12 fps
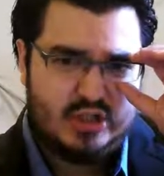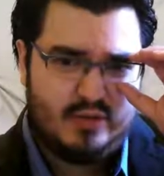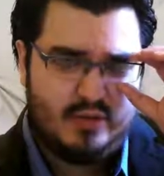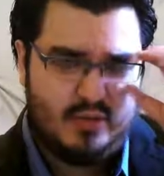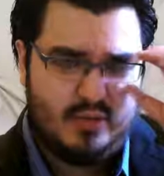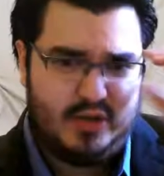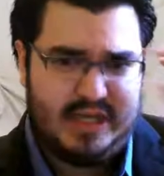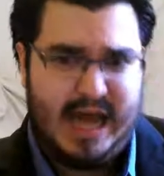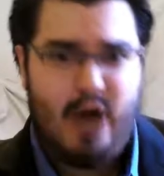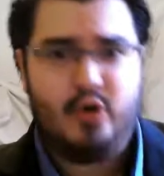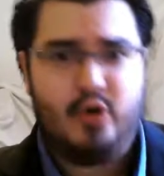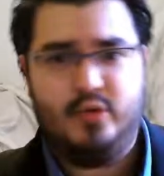we need
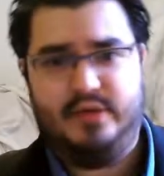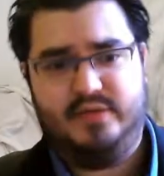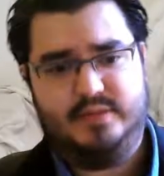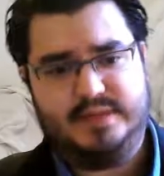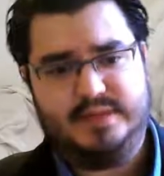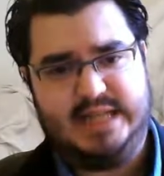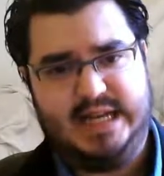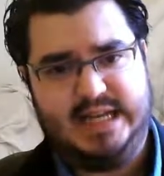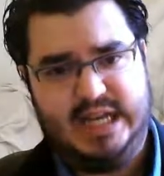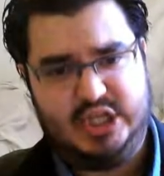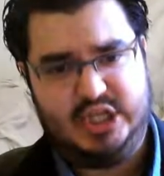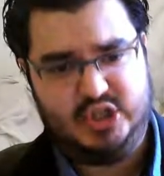algorithms that can
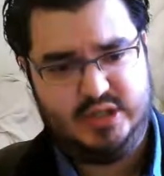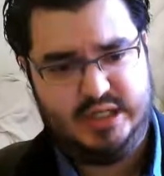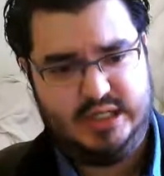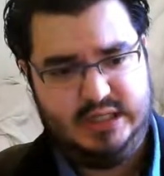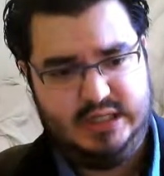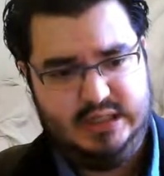actually